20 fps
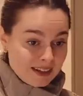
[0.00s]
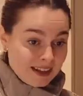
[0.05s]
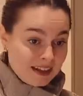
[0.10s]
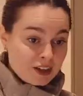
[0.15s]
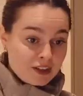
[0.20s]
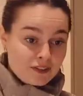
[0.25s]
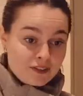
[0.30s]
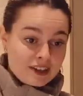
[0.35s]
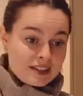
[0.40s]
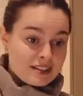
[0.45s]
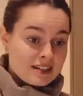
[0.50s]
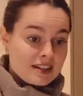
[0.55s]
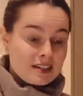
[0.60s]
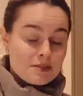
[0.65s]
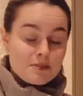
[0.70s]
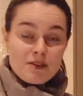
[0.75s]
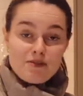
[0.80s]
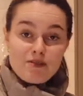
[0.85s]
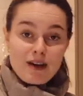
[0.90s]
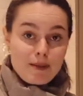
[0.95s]
Thank you for listening
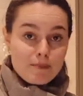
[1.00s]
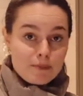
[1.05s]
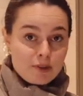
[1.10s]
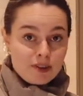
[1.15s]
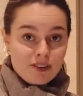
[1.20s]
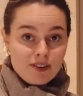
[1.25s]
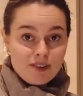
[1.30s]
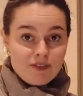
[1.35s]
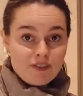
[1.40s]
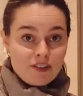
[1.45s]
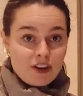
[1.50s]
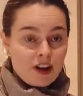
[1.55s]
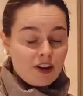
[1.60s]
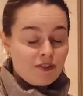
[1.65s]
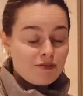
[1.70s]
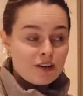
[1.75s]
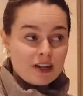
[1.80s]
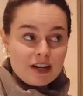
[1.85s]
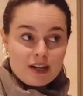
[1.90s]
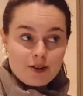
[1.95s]
to me ramble for
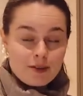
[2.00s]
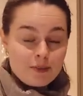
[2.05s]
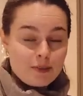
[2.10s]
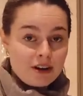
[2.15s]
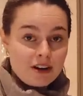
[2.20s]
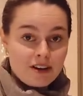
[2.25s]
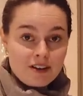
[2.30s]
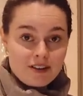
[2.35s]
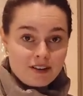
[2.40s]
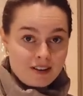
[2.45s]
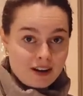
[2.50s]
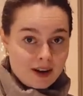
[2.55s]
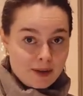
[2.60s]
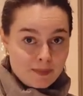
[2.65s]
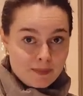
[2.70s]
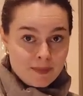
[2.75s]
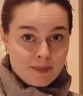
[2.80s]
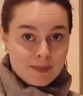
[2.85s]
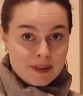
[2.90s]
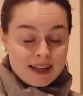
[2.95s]
a really long period of
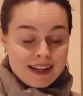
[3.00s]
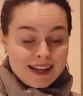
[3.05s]
time.